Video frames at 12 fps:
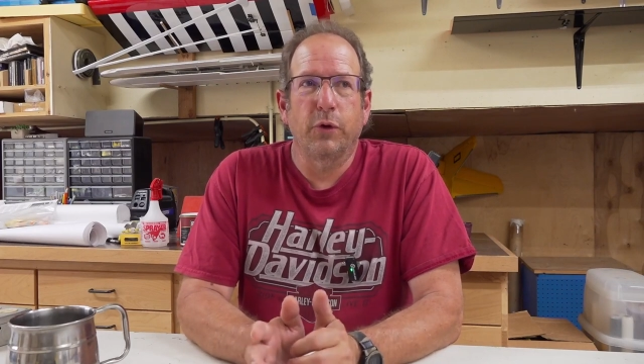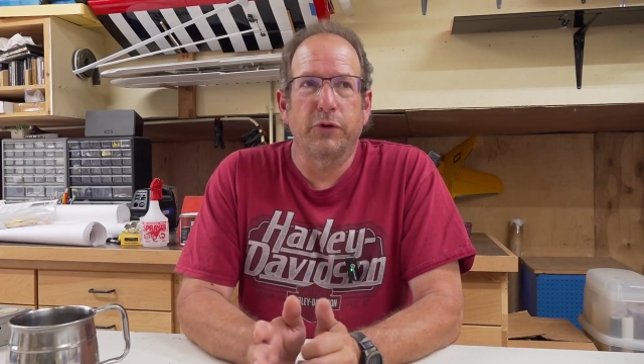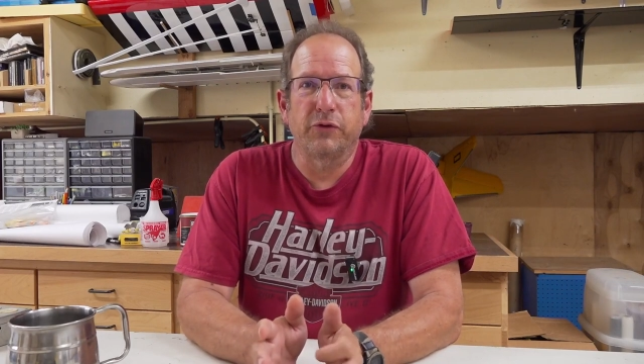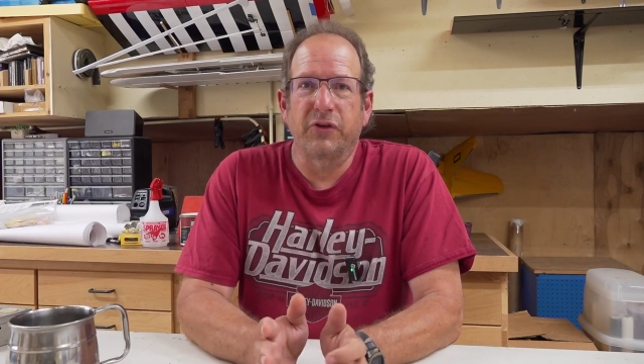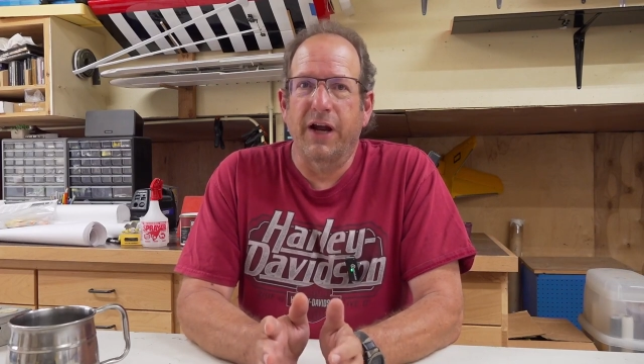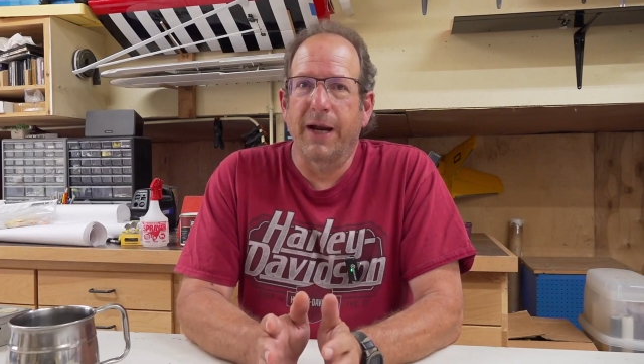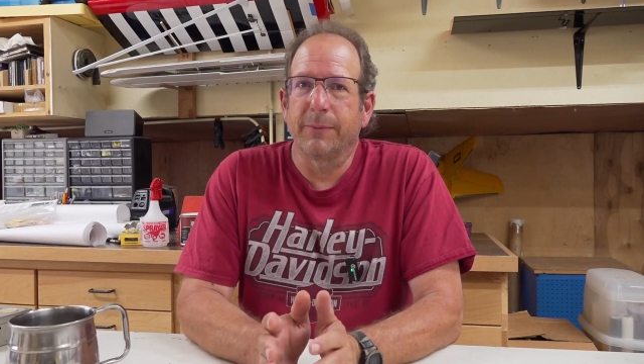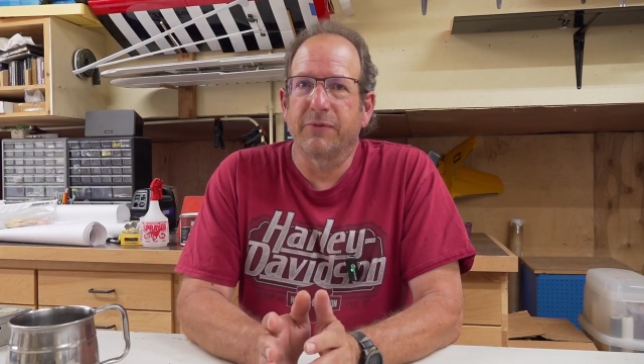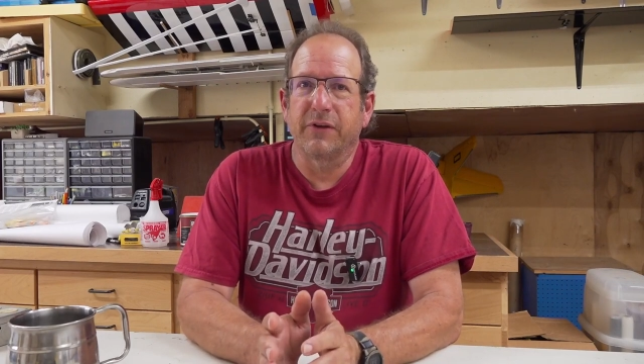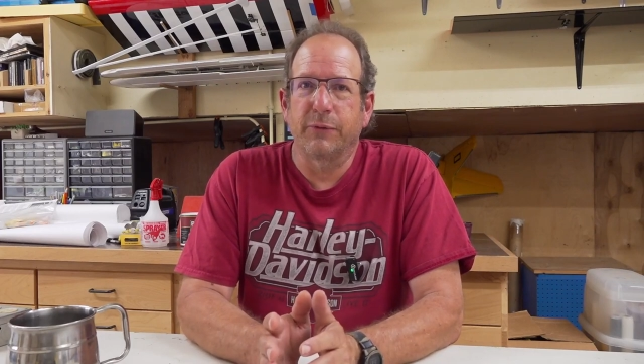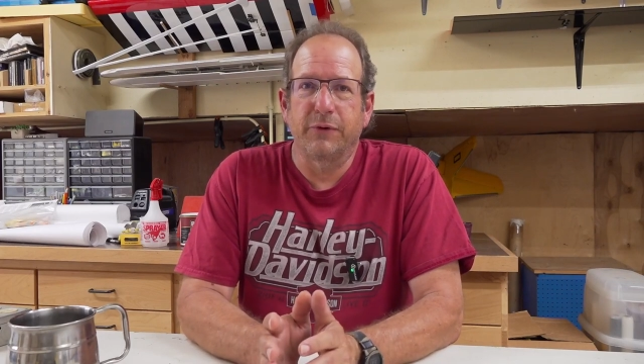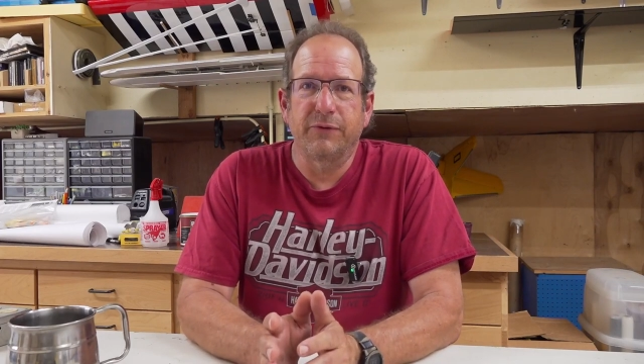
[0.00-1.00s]
other
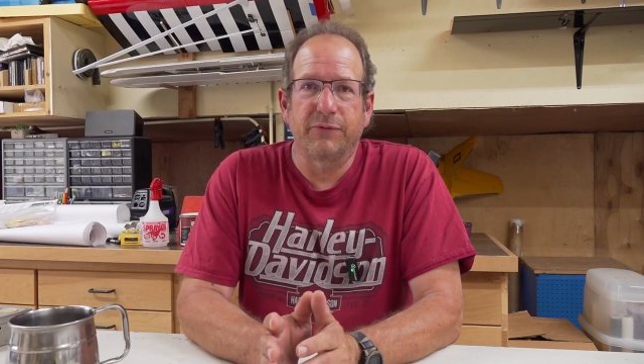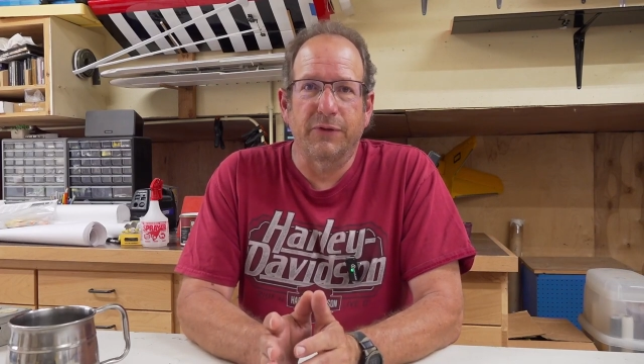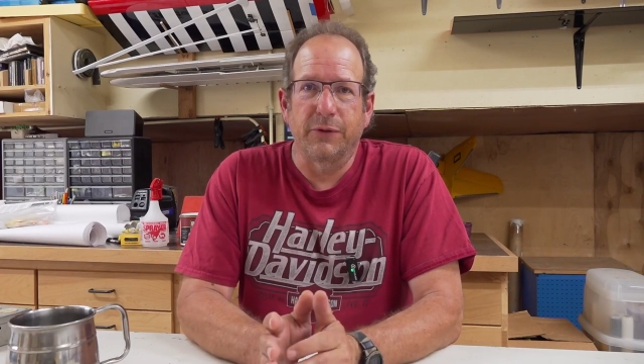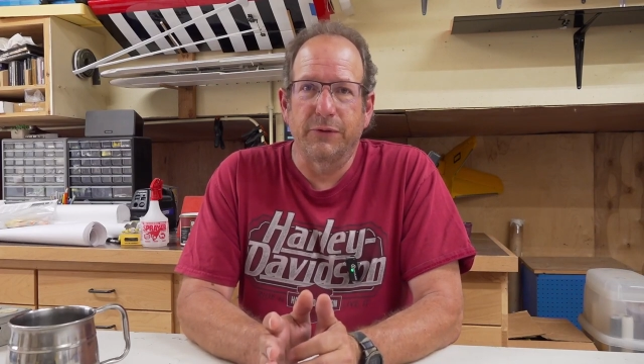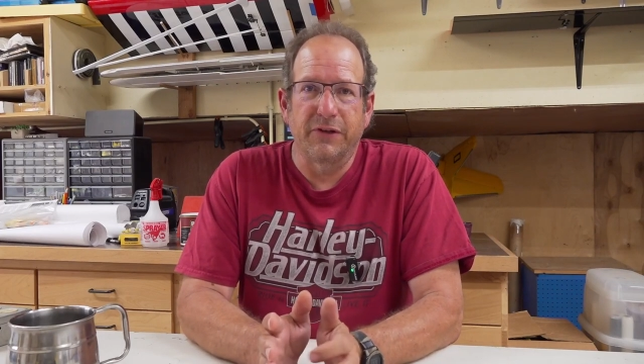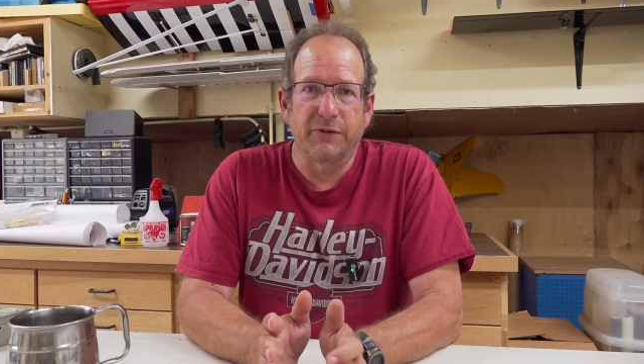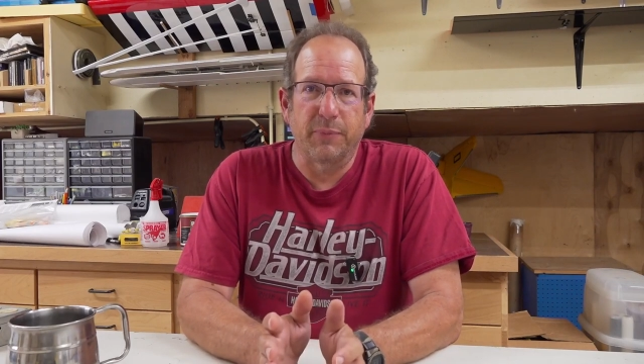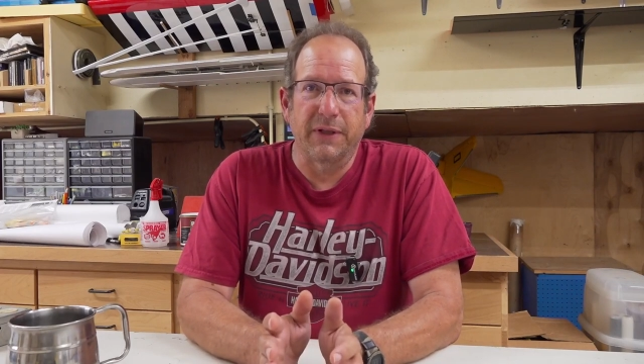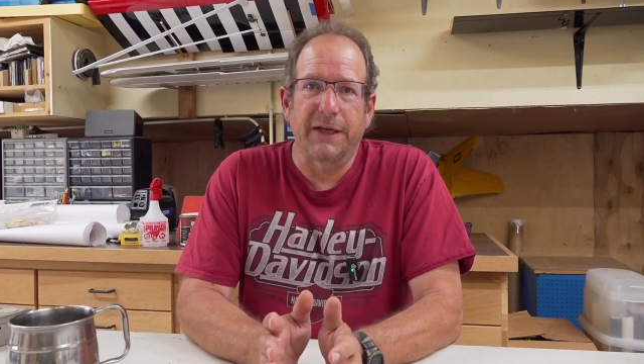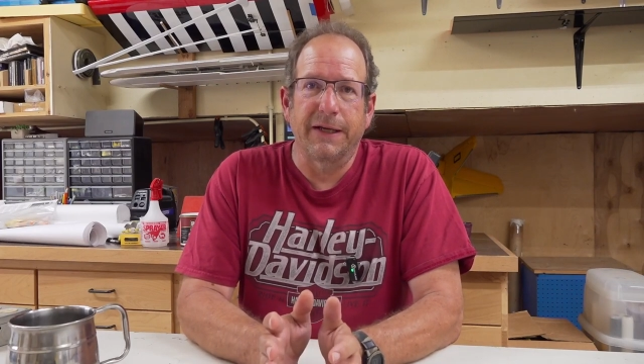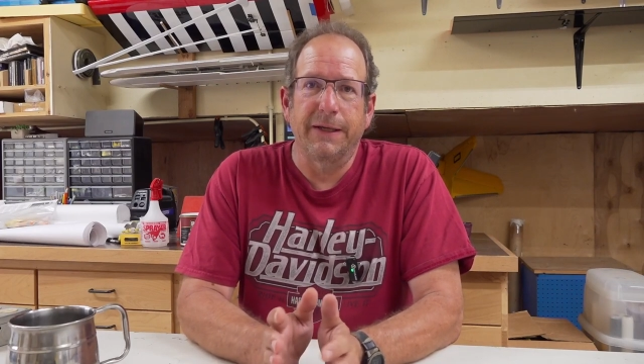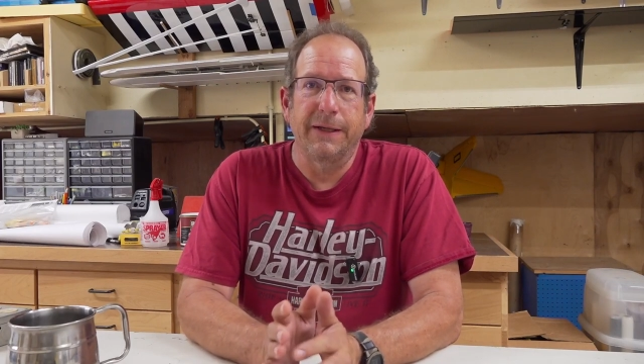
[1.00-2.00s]
times that we've flown this
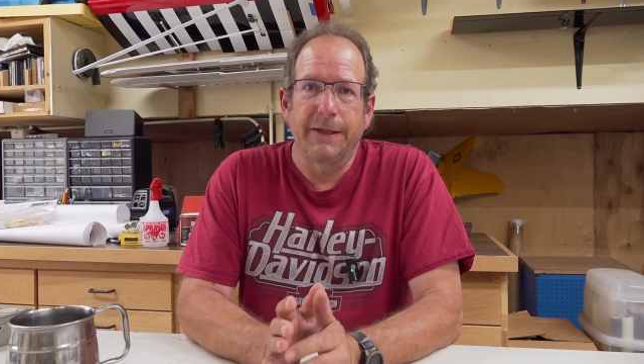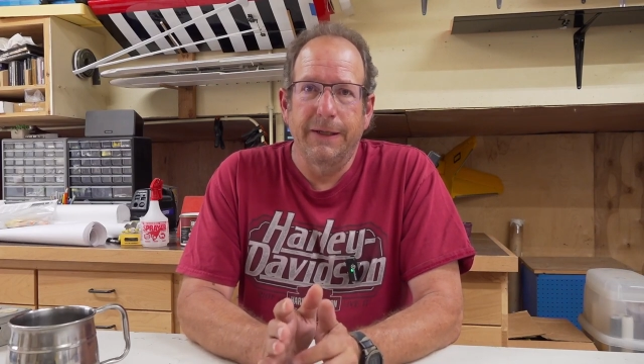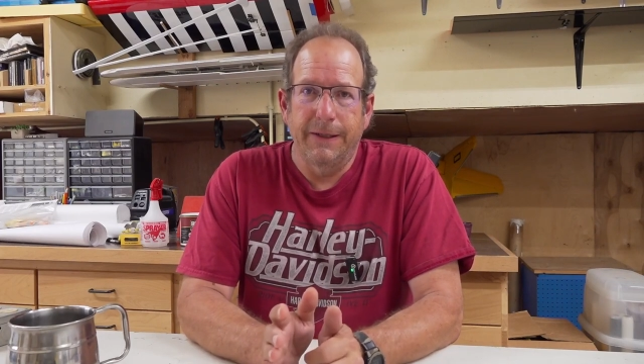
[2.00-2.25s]
plane